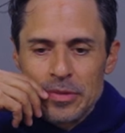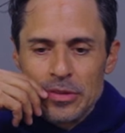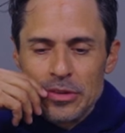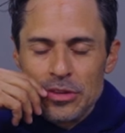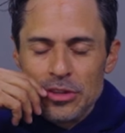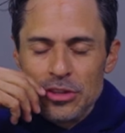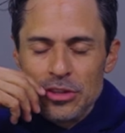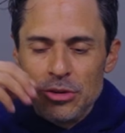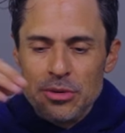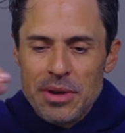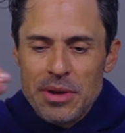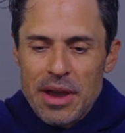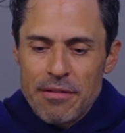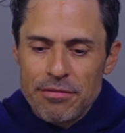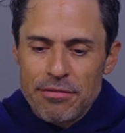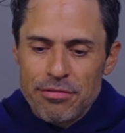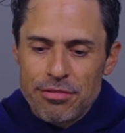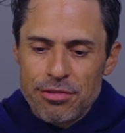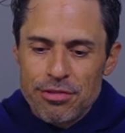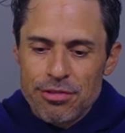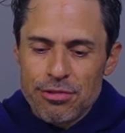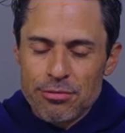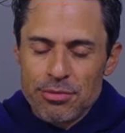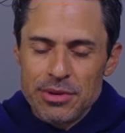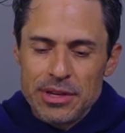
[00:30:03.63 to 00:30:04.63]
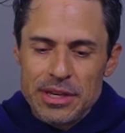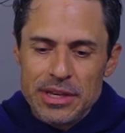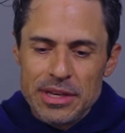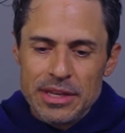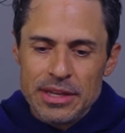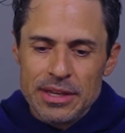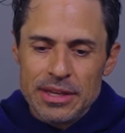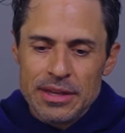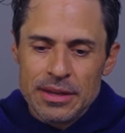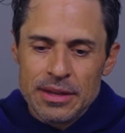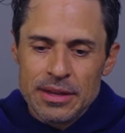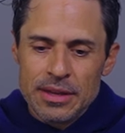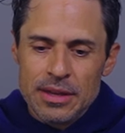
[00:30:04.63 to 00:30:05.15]
you have
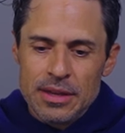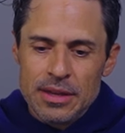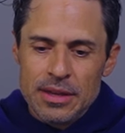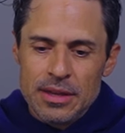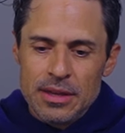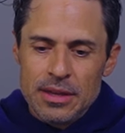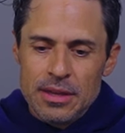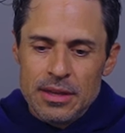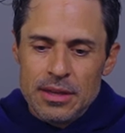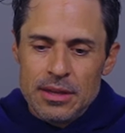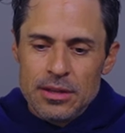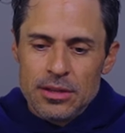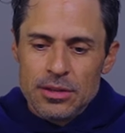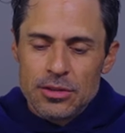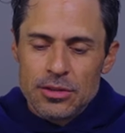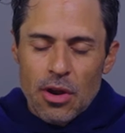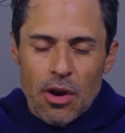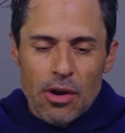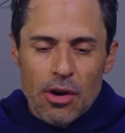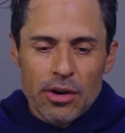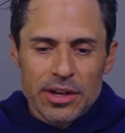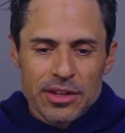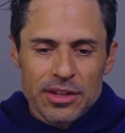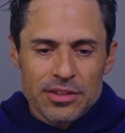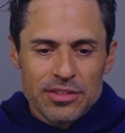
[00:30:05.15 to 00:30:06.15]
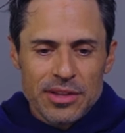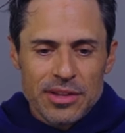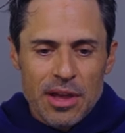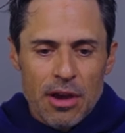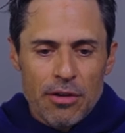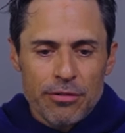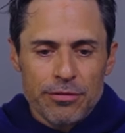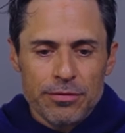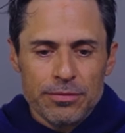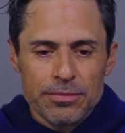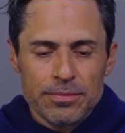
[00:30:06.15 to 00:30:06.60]
3 targets now